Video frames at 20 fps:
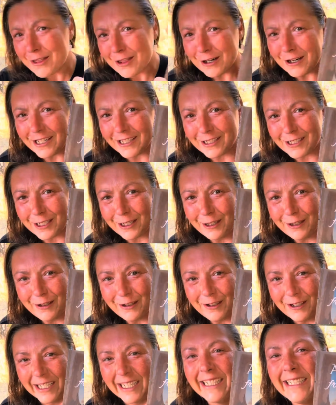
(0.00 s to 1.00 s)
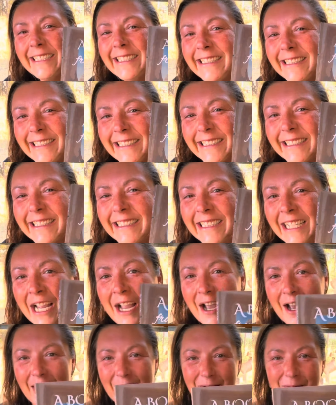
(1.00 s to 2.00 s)
32
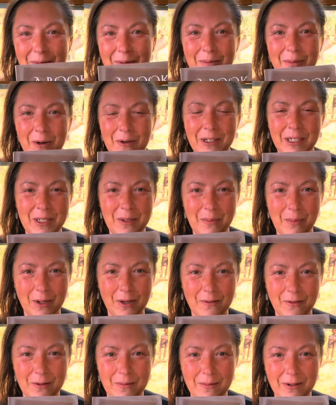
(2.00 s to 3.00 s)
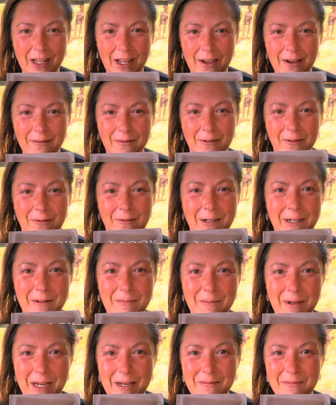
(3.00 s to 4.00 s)
of promoting a book from love
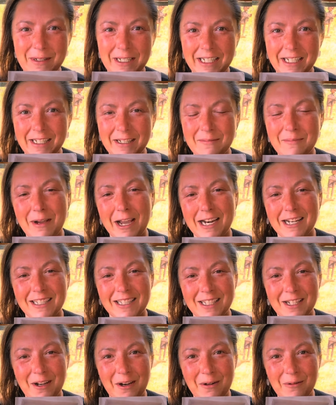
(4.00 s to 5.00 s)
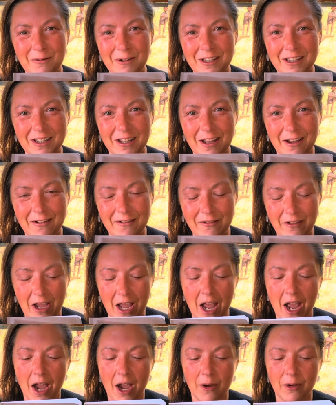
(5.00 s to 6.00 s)
written by me, Madison Hunt with Love.
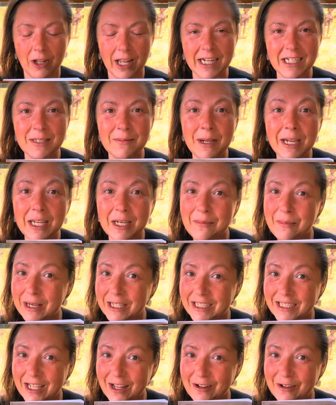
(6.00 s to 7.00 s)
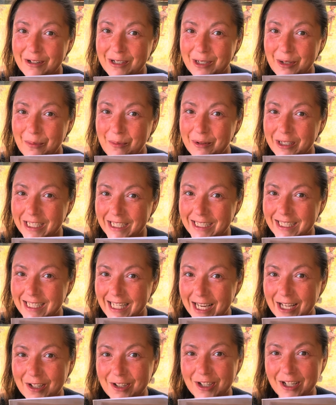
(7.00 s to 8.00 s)
I would like to make it a bestseller, so please
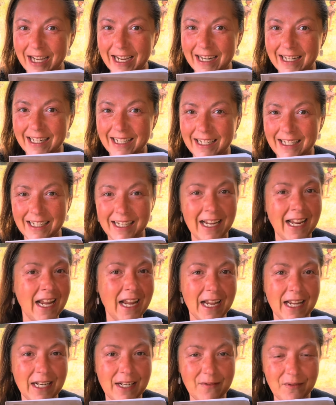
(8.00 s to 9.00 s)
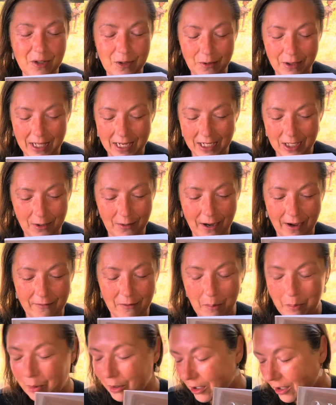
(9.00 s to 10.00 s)
take a look at it. And if you think you have a
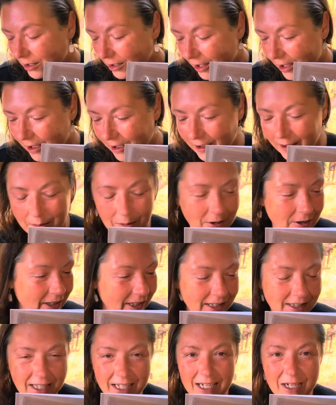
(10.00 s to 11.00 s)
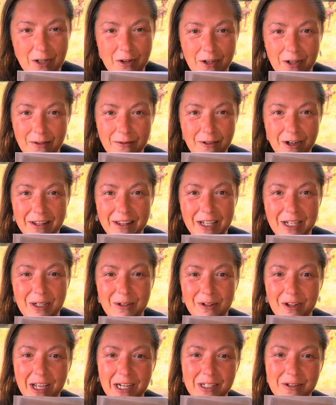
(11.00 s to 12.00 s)
book club or anything or a friend that
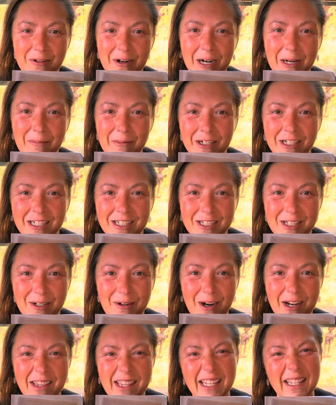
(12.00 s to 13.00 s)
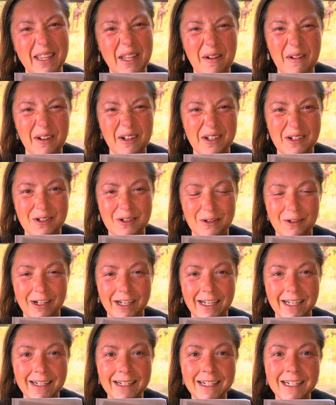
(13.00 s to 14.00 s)
you'd like to recommend it to, I think they would enjoy
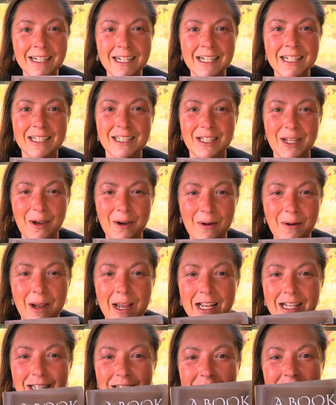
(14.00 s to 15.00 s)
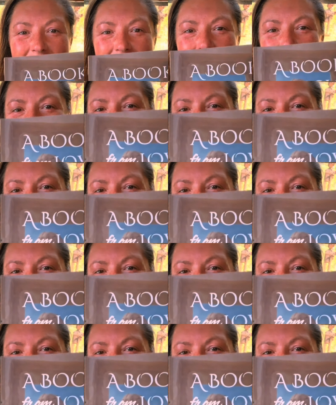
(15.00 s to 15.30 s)
it. So just